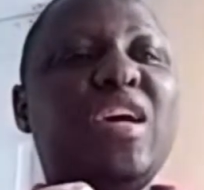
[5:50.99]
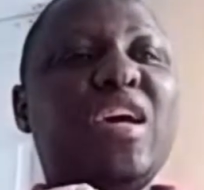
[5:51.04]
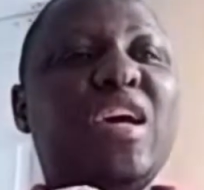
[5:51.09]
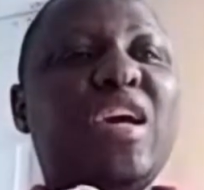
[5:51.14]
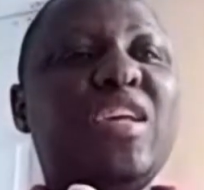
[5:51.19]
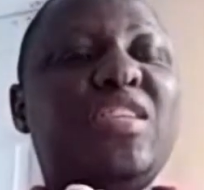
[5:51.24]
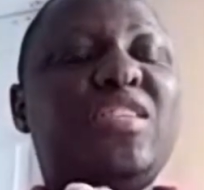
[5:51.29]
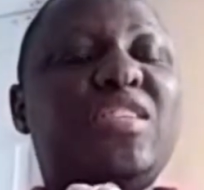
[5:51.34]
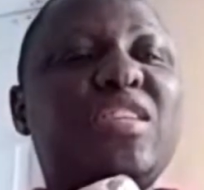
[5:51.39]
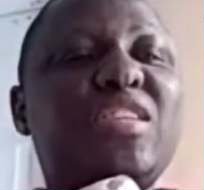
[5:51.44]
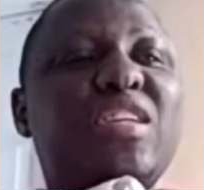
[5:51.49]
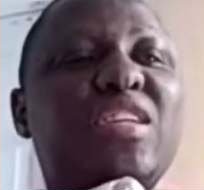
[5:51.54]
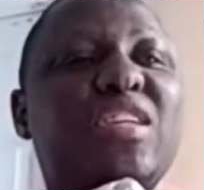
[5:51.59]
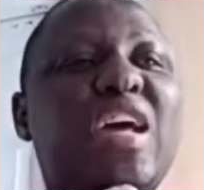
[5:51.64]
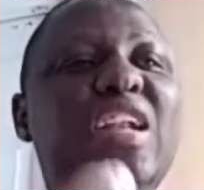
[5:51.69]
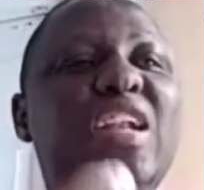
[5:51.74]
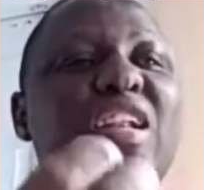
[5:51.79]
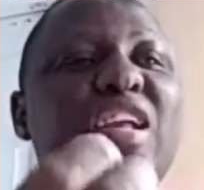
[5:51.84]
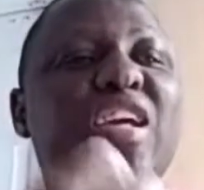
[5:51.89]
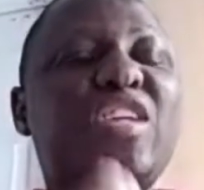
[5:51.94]
is
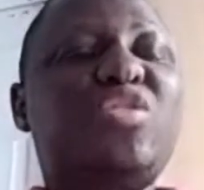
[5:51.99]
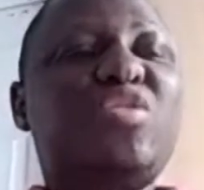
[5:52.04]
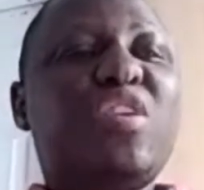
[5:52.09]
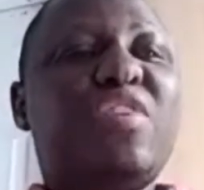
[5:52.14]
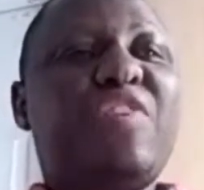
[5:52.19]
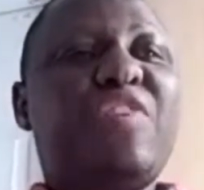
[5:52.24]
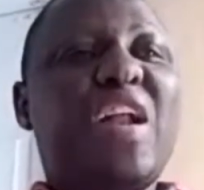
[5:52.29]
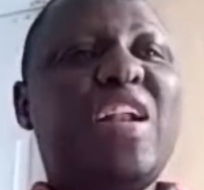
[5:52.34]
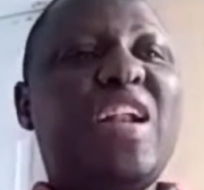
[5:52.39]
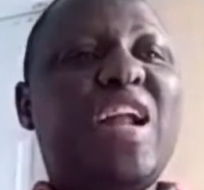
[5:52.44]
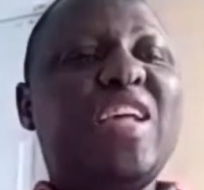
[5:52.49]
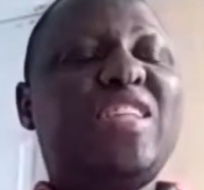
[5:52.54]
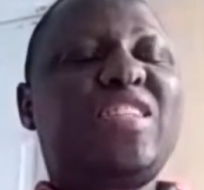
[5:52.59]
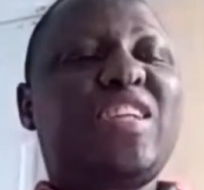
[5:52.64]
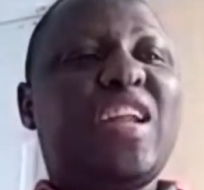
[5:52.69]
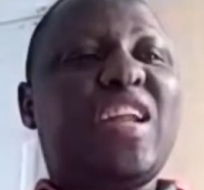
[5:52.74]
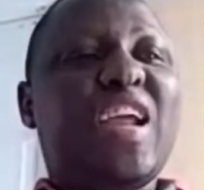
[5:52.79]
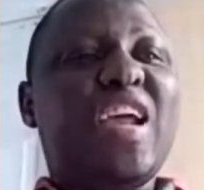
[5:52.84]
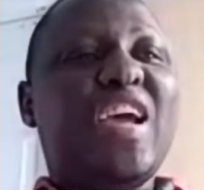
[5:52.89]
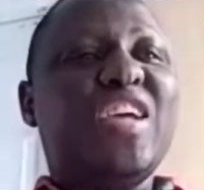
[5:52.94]
the least of
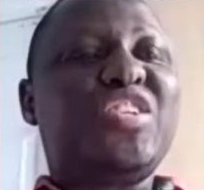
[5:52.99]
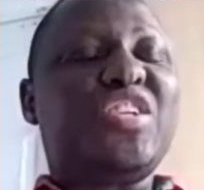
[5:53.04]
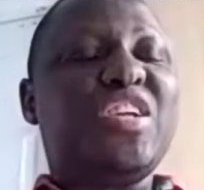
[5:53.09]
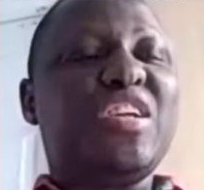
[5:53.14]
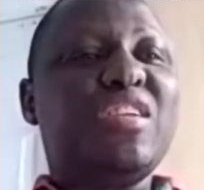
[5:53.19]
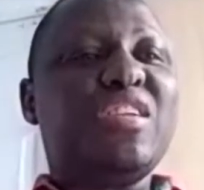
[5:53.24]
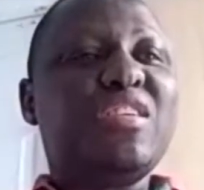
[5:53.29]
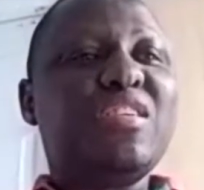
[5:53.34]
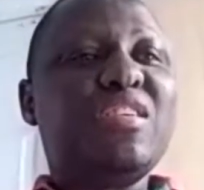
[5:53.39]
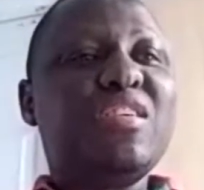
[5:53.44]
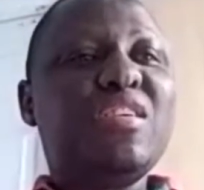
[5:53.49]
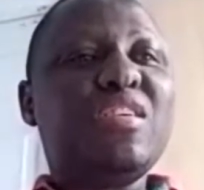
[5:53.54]
Allah's creation,